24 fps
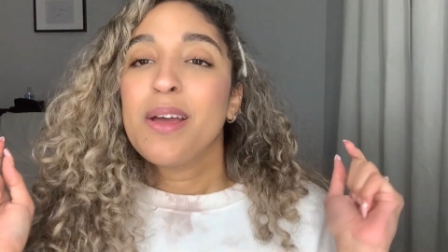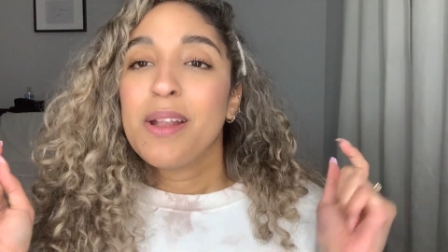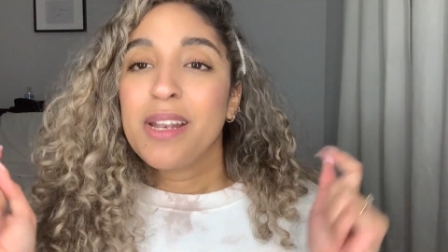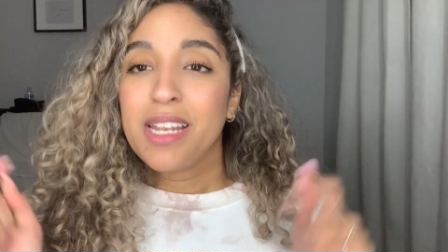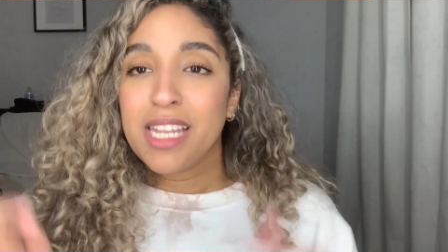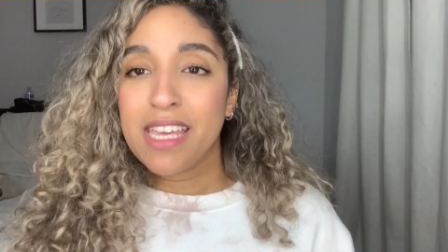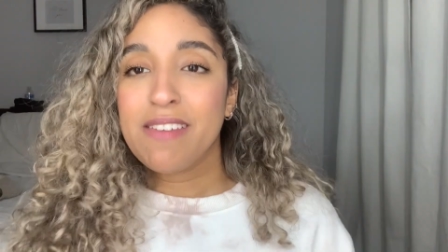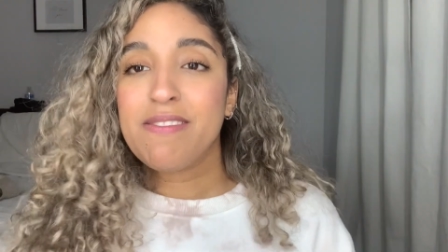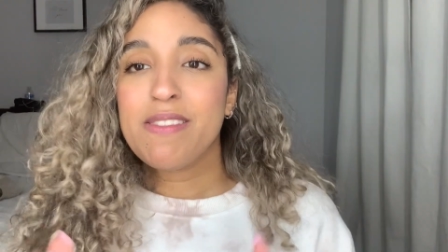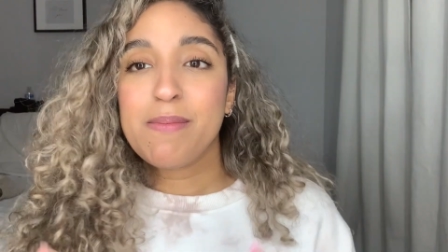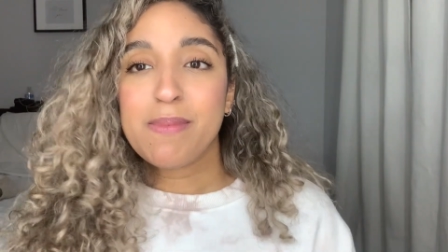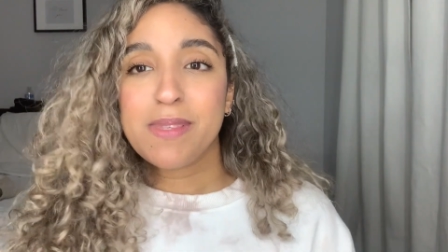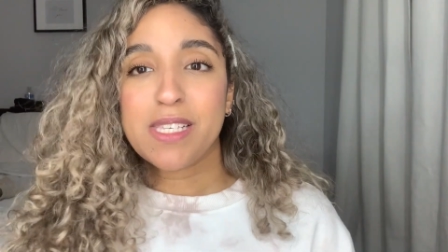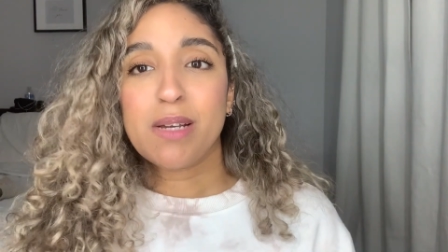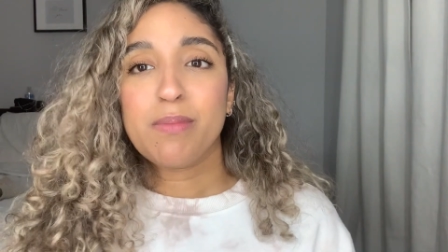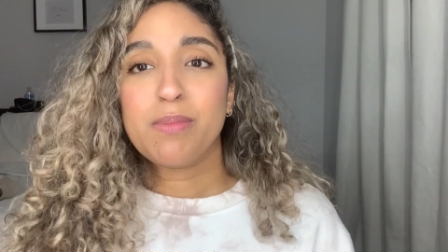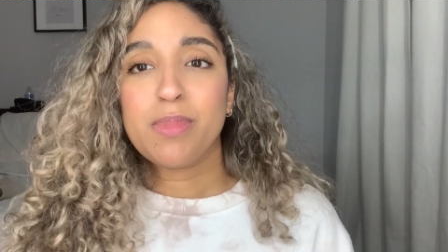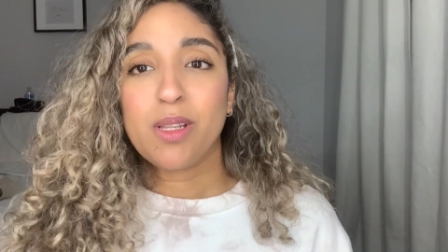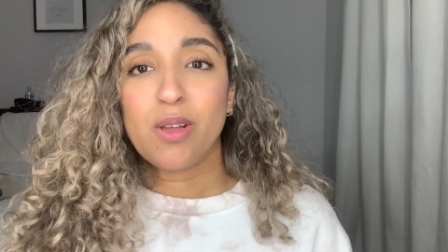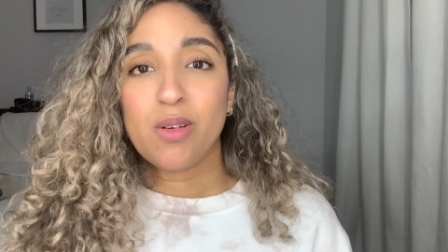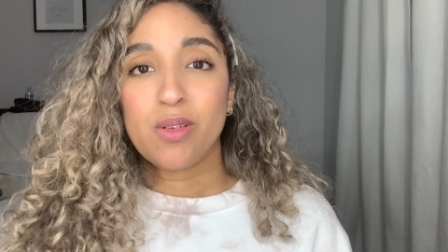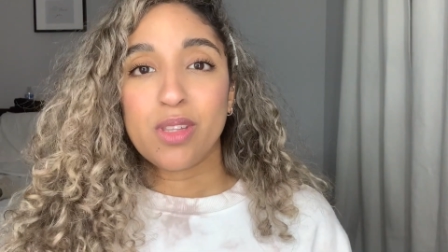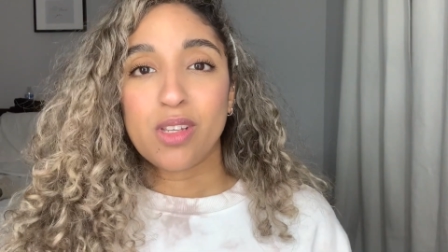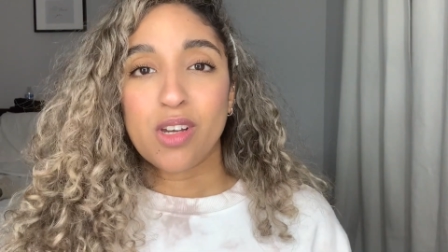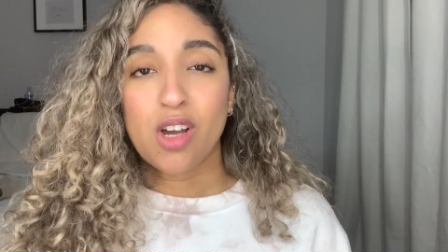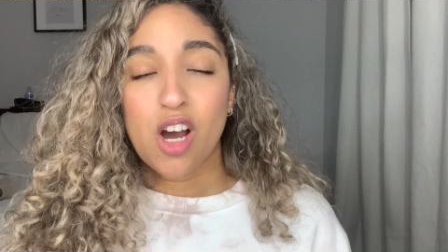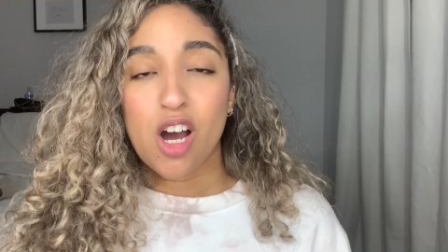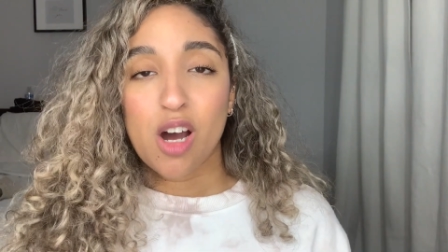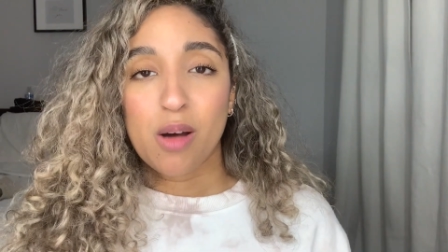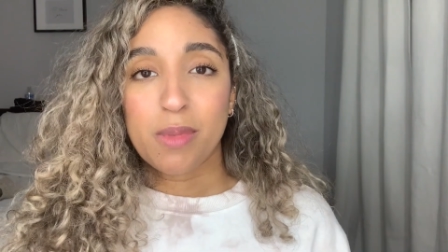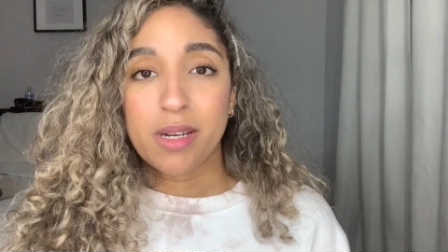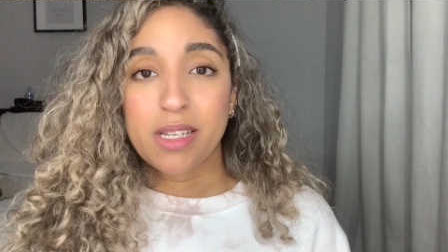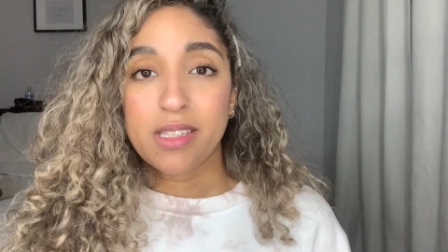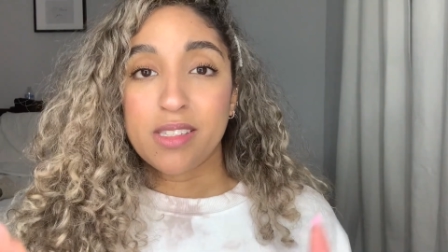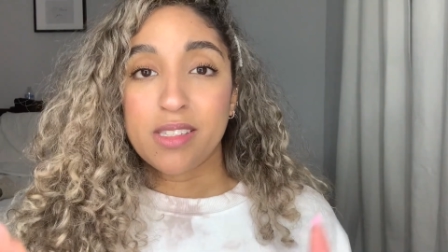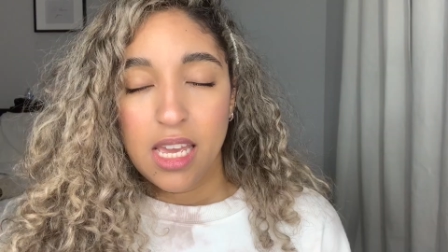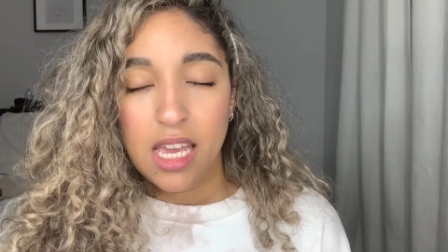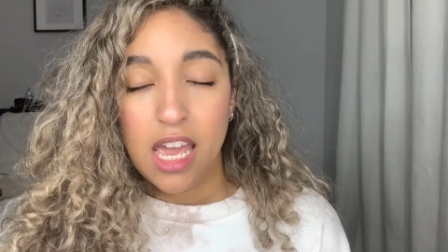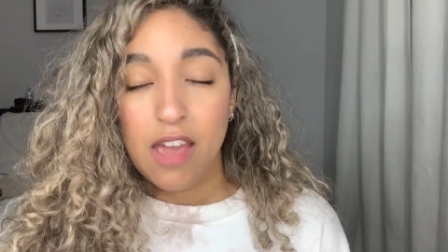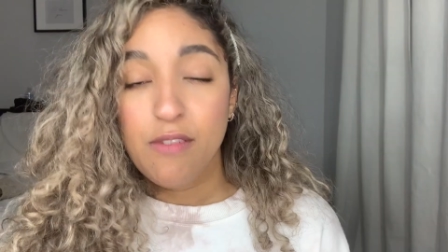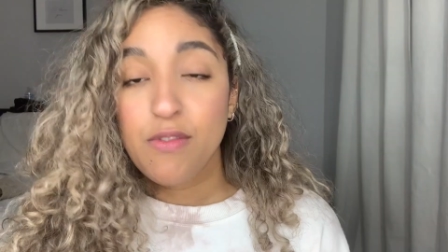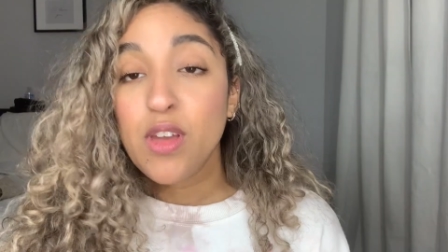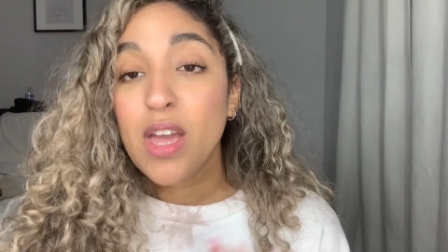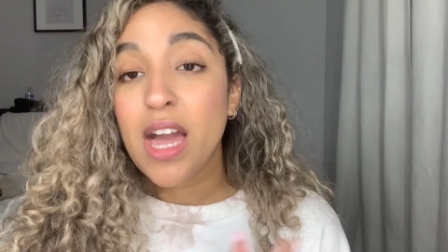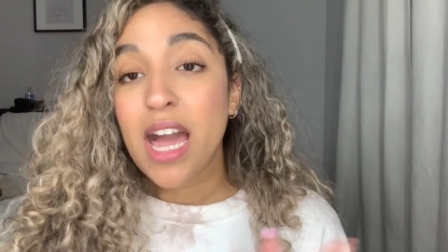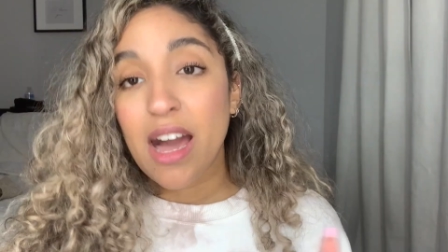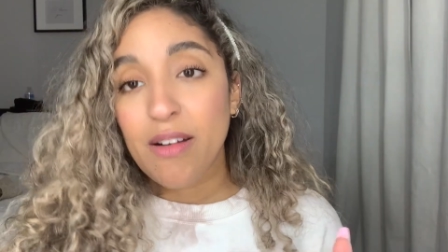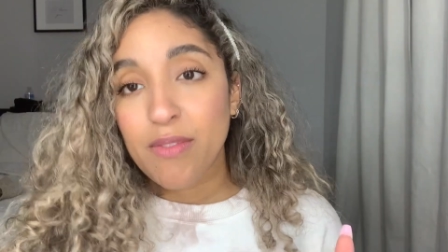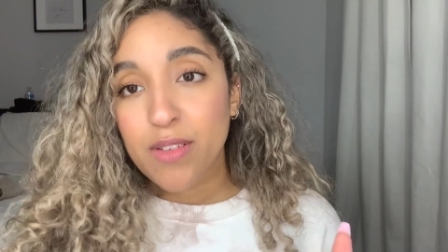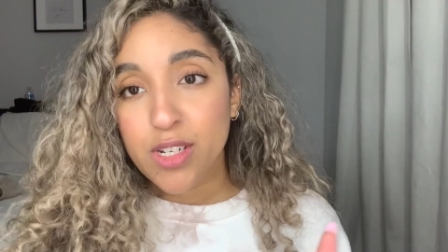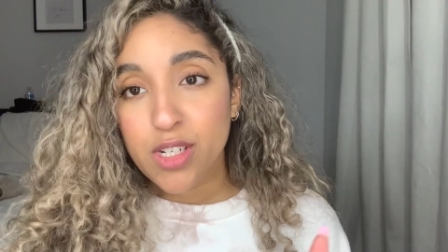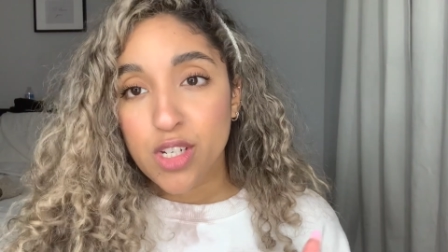leave them down below in the comments. If you haven't